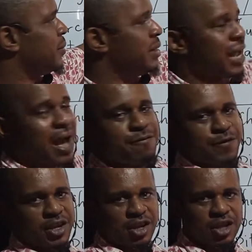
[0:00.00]
the
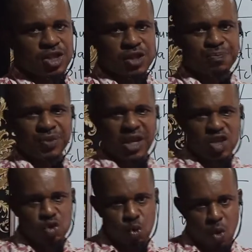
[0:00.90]
affricates
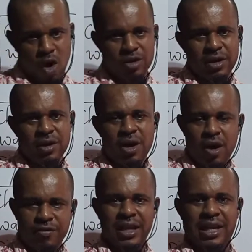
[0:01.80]
is one
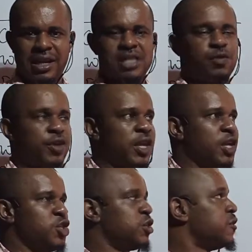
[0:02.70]
of the
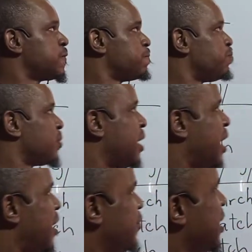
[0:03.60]
classifications.
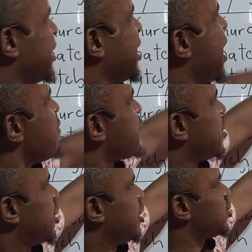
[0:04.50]
And then in the
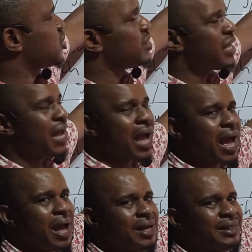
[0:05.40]
affricates, they
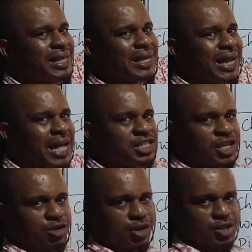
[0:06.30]
are the
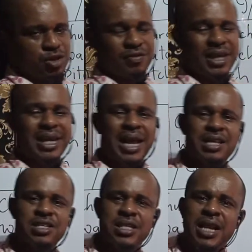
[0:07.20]
categories of the
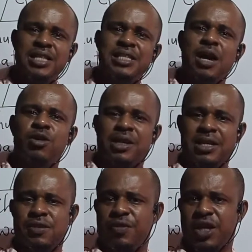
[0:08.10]
consonant sound
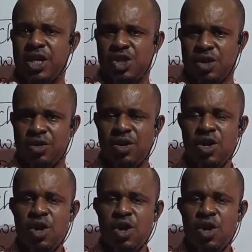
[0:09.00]
classification